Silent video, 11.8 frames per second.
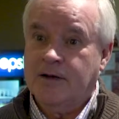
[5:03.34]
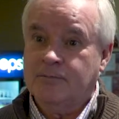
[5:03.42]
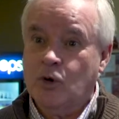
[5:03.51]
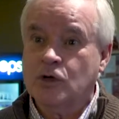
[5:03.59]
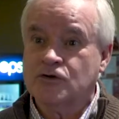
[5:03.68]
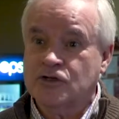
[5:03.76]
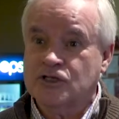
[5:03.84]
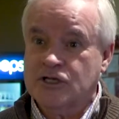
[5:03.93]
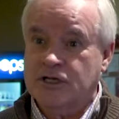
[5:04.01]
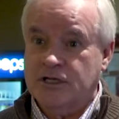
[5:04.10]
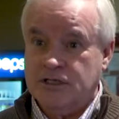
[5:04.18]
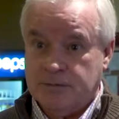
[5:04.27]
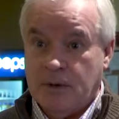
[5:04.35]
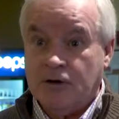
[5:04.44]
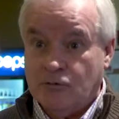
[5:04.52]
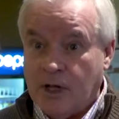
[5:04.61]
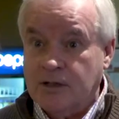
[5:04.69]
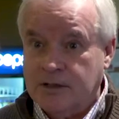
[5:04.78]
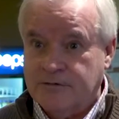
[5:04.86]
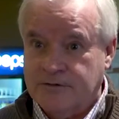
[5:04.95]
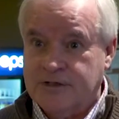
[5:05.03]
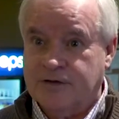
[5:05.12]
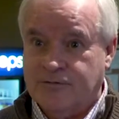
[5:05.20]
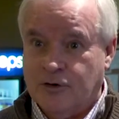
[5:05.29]
uh, portrait sittings by
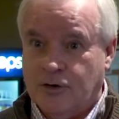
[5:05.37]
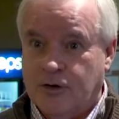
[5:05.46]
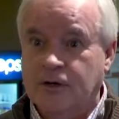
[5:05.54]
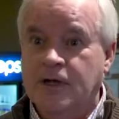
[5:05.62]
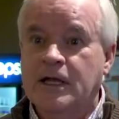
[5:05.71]
relatives of her.